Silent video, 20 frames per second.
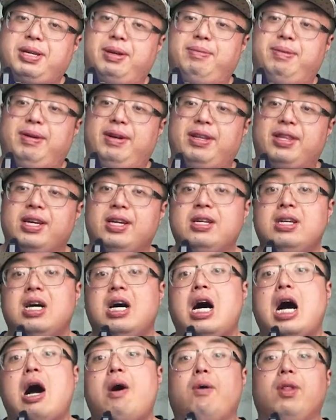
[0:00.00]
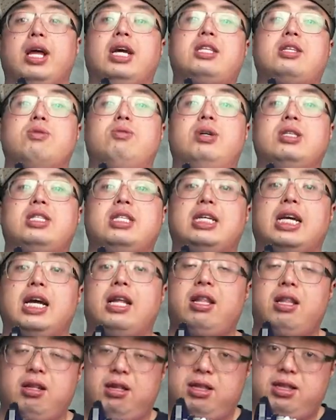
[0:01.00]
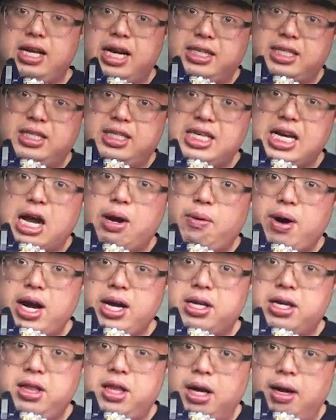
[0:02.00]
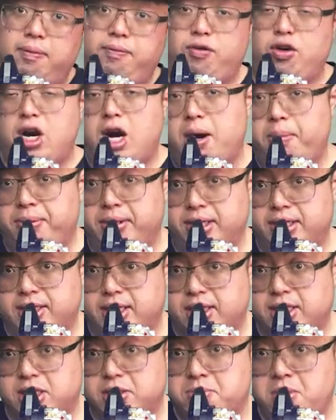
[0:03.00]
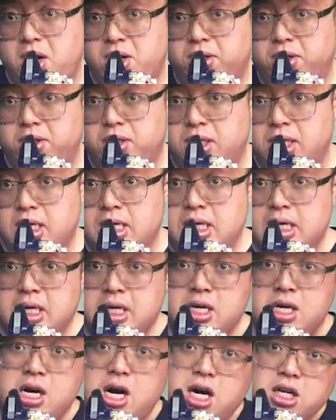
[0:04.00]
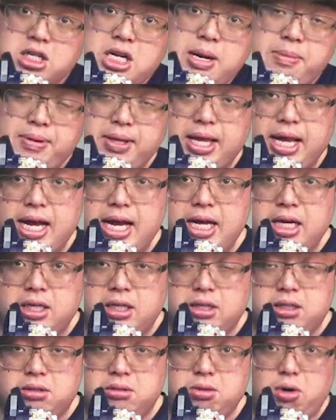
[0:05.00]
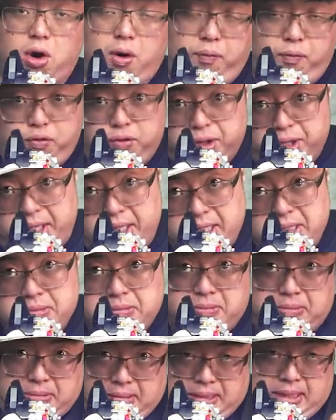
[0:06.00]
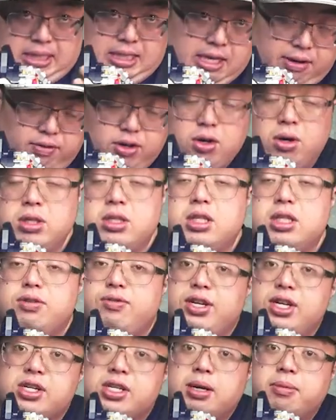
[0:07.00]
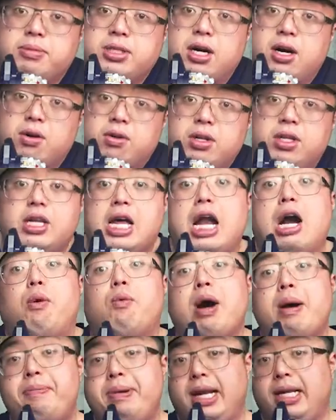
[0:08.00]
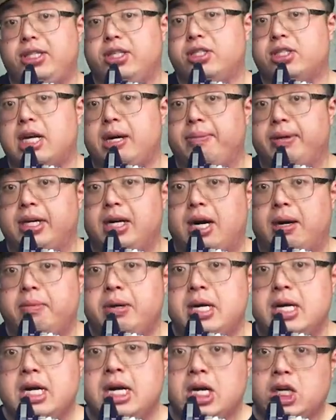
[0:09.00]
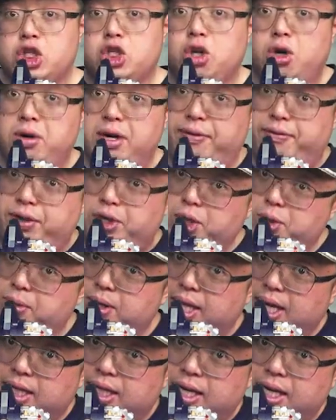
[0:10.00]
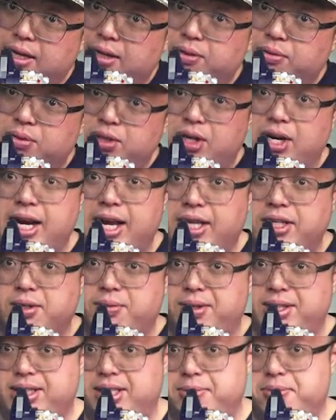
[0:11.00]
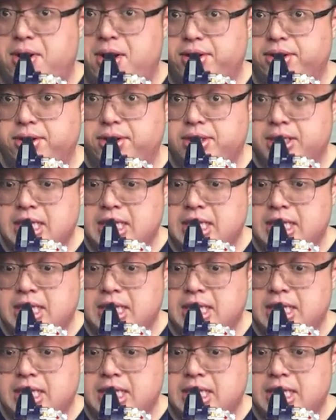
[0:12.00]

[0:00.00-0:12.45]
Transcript: everything. I would like to once again thank the DIY Club for helping us get this model. On top of that, hopefully, you never know until this video comes out, that our webpage is coming up. So if you would like to get your hands on one of these models,